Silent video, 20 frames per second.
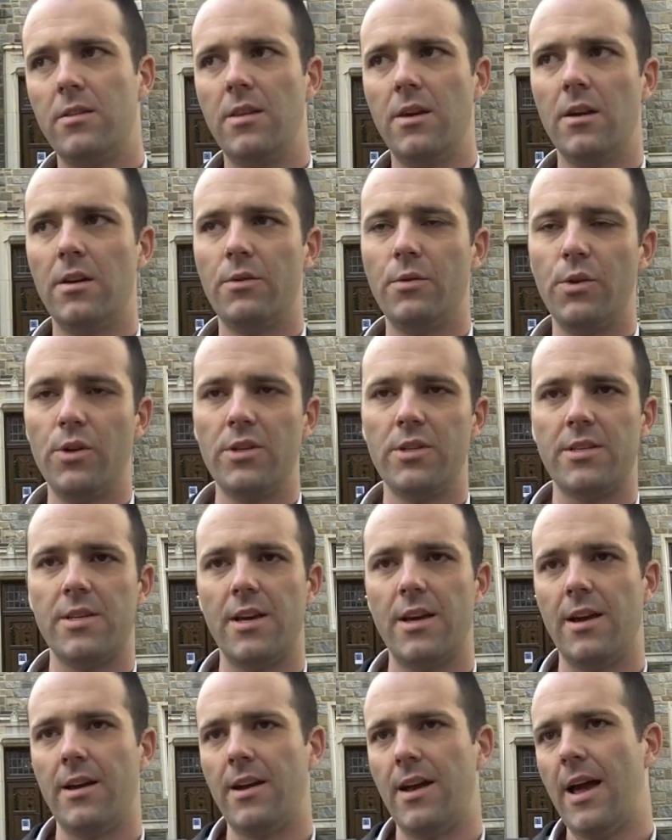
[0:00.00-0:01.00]
there was
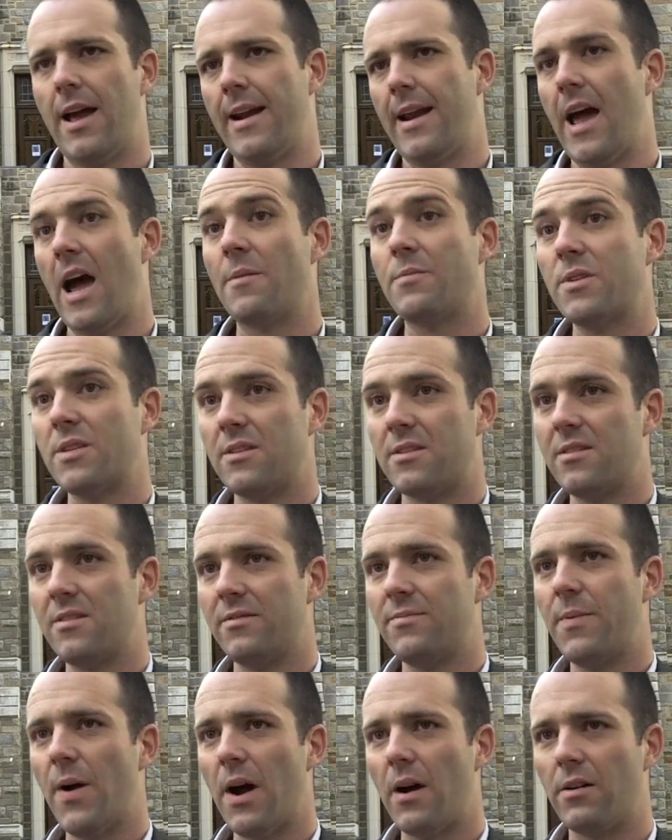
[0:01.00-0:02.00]
a, an absence
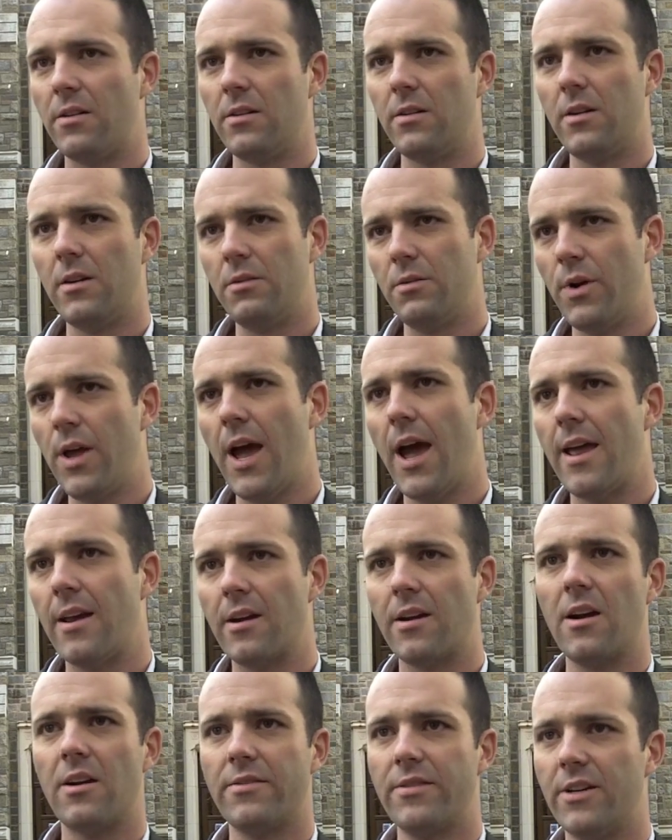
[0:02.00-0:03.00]
of power. That we had
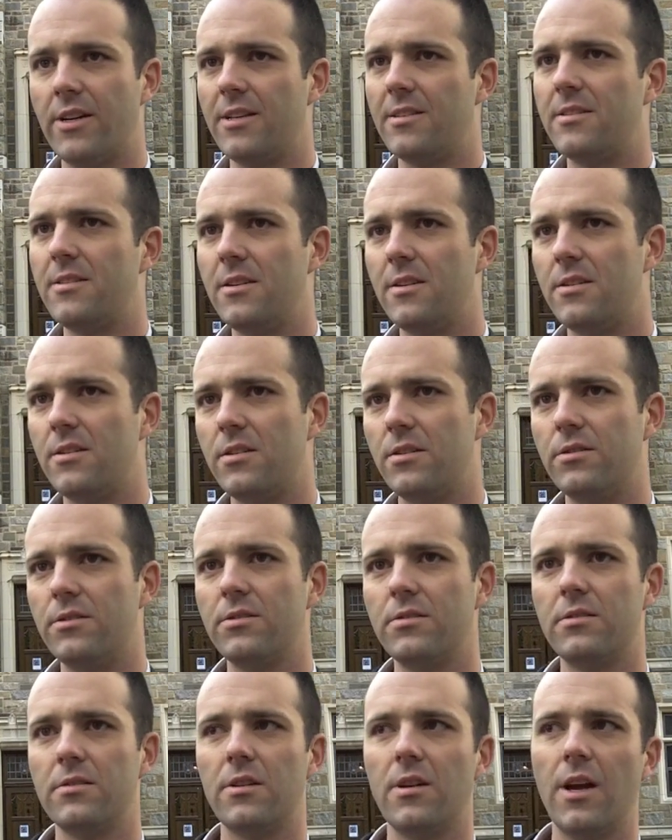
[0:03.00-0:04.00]
a governance issue,
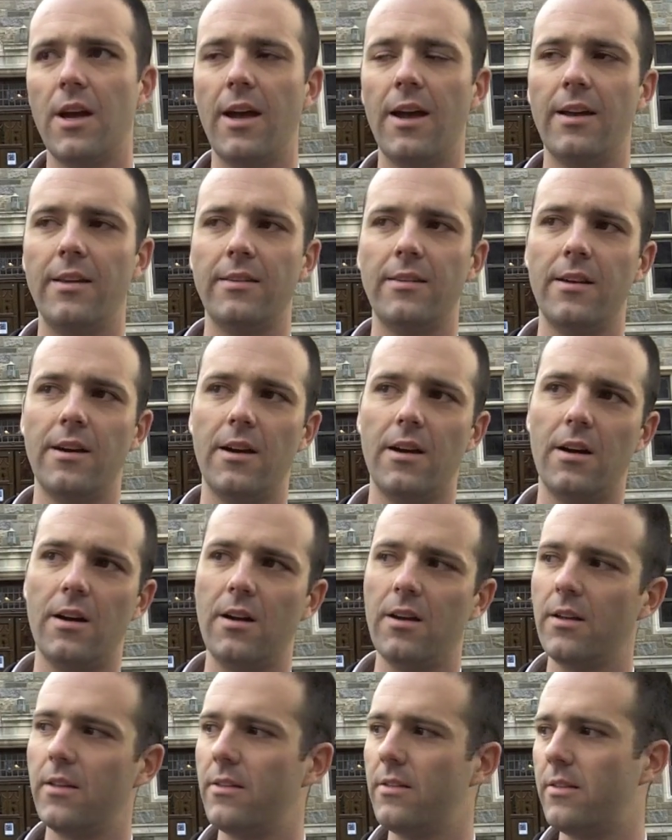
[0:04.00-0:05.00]
and
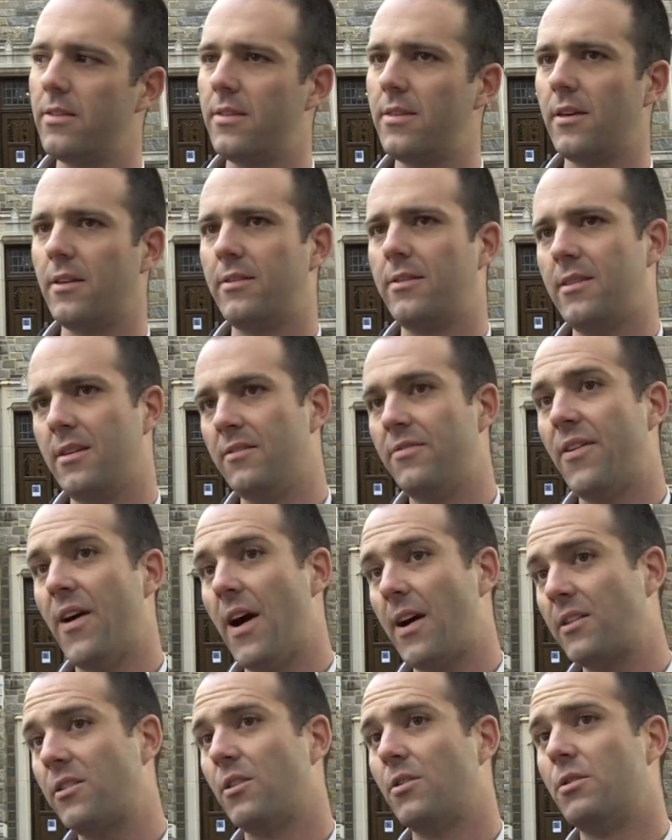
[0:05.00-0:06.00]
uh, the de
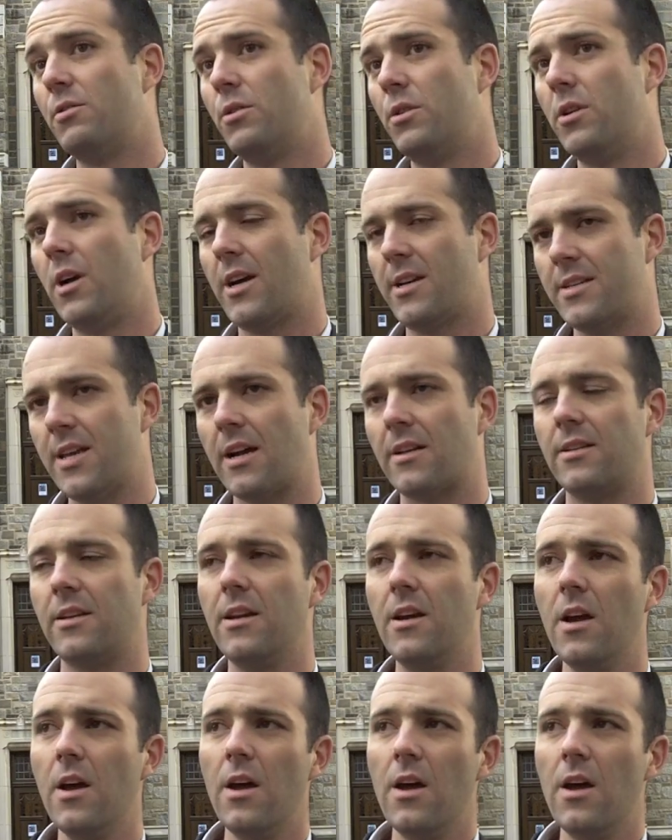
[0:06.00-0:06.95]
facto ruler exactly.